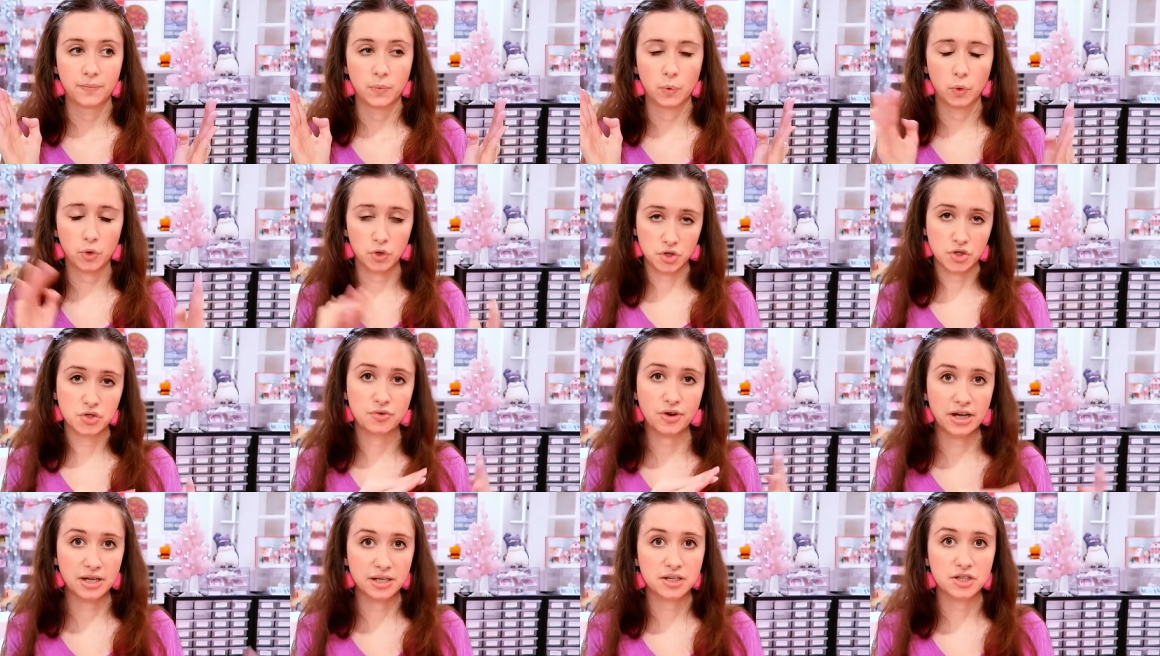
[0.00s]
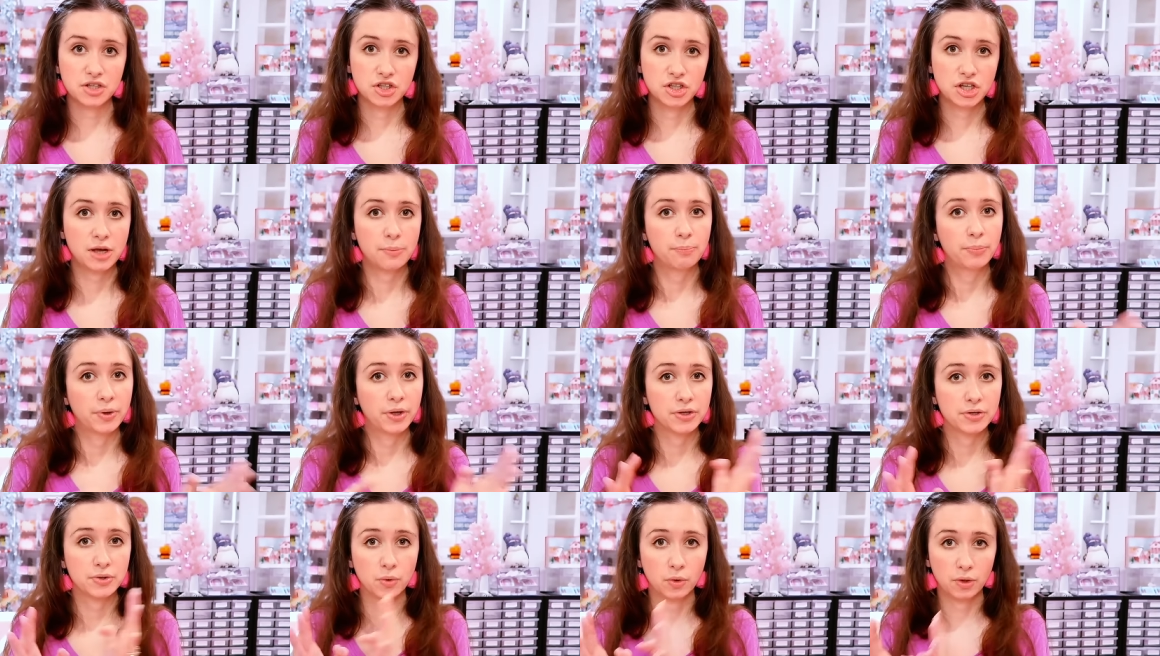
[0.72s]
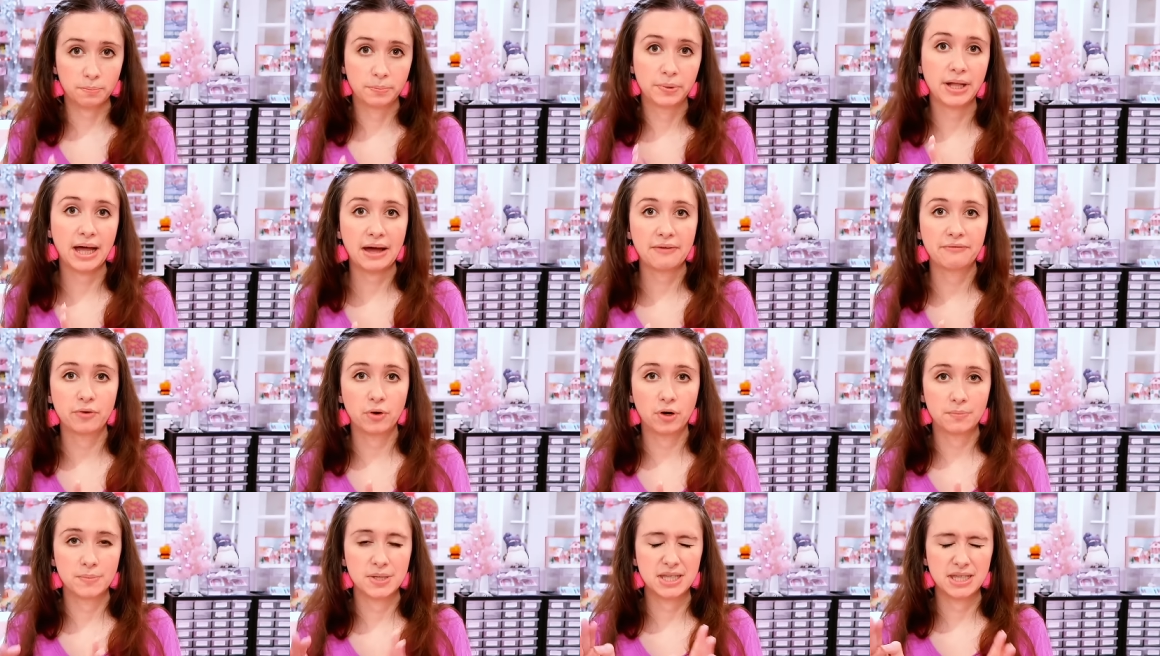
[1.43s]
order's ready to ship, but your
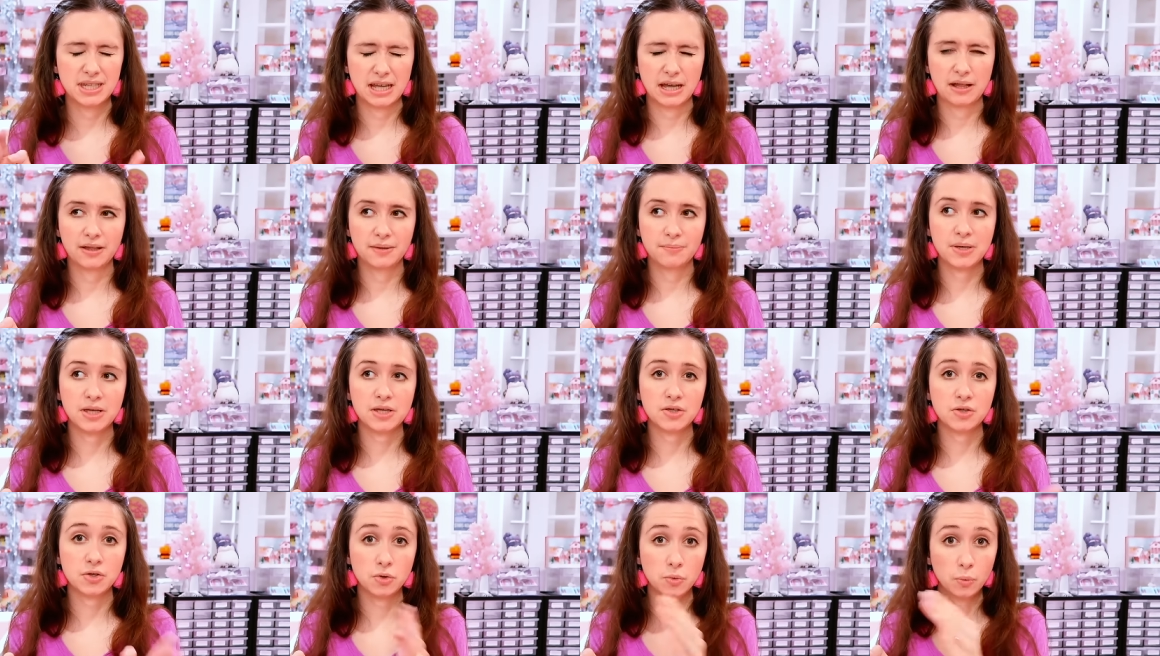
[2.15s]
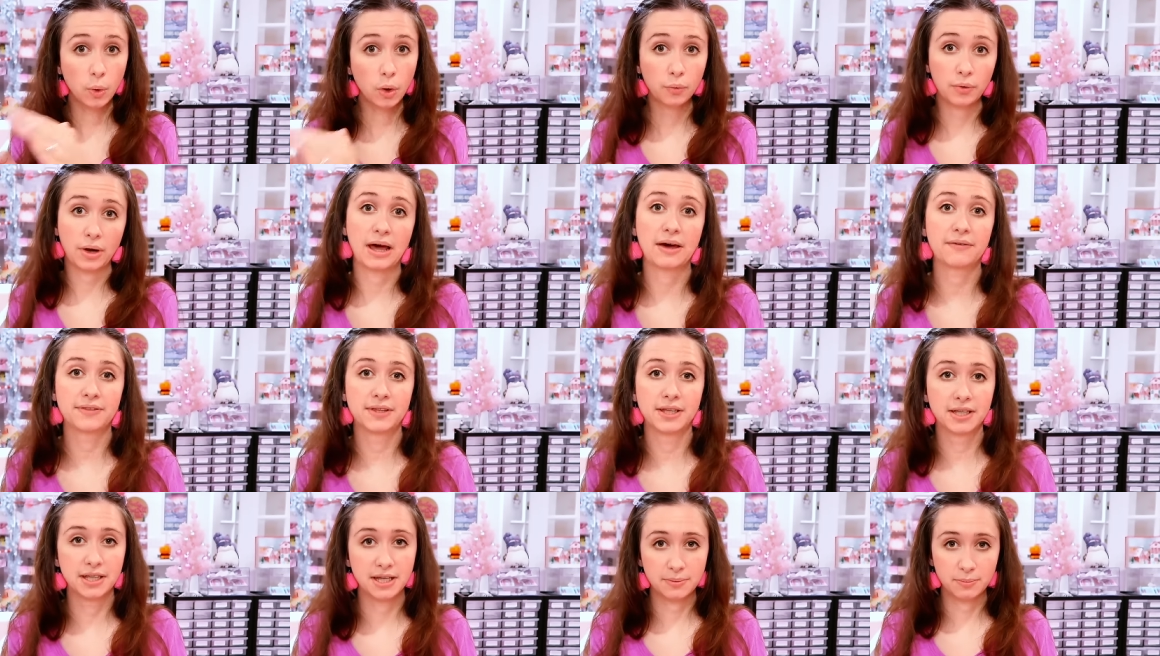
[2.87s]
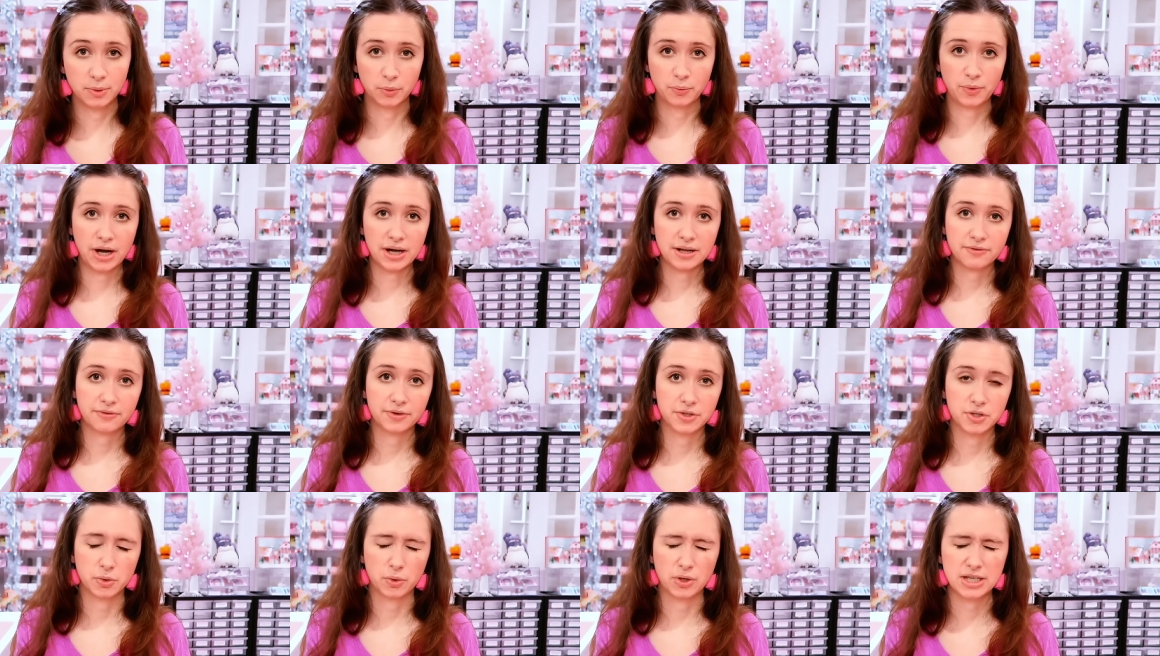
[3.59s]
platform is telling me you won't have the label ready
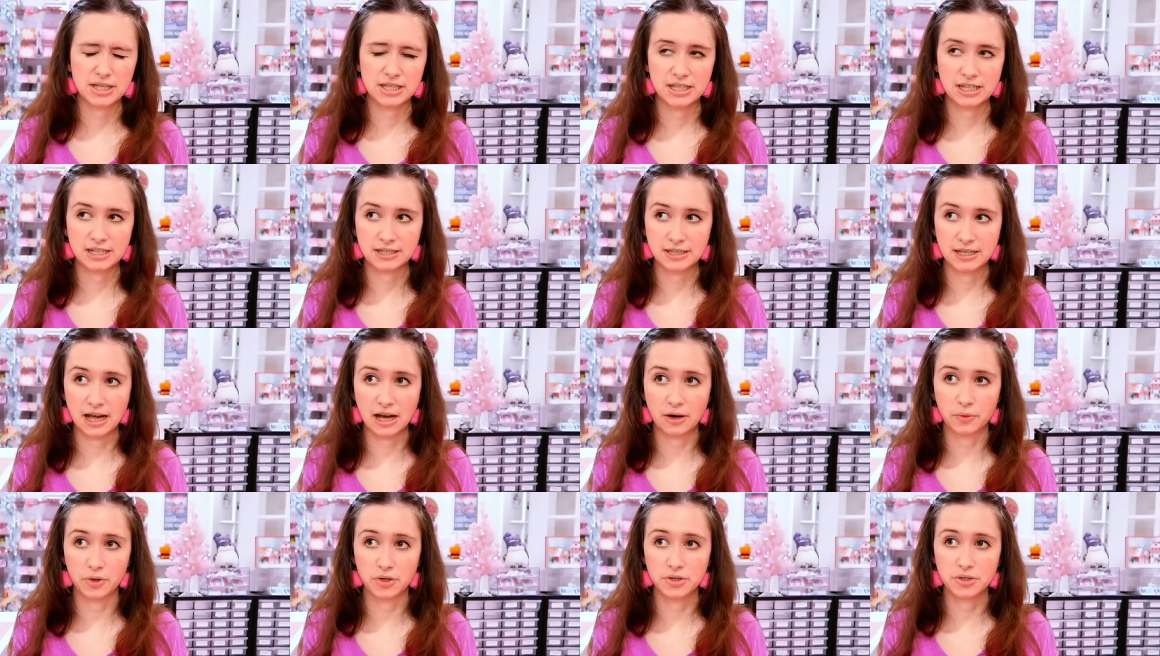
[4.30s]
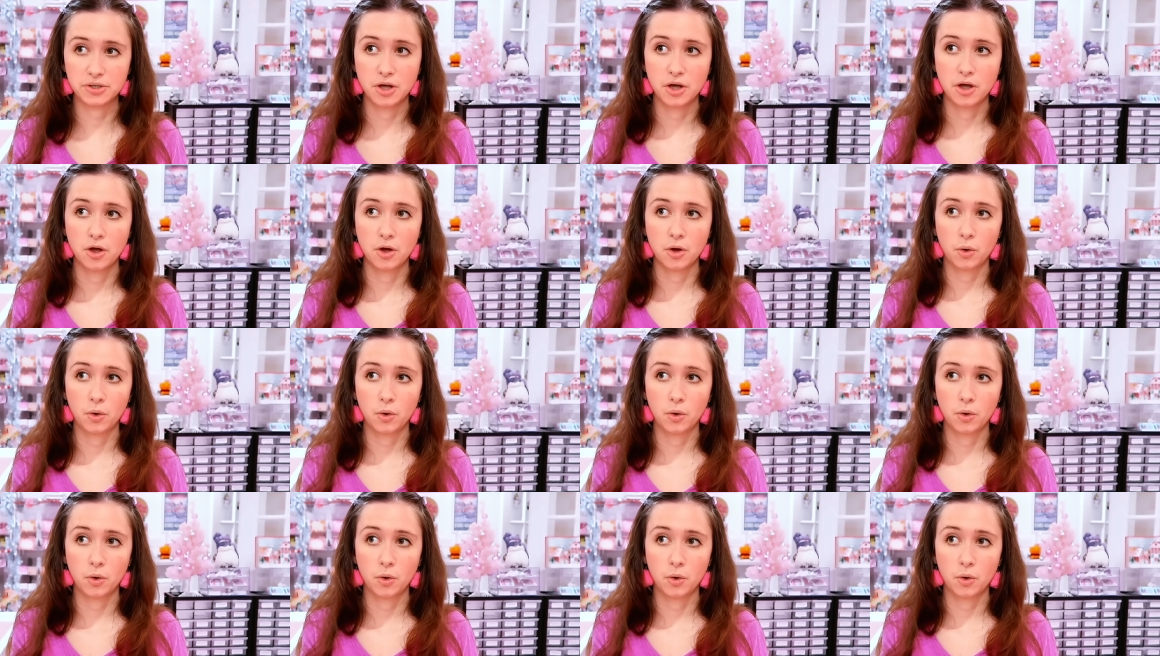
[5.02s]
for 26 hours,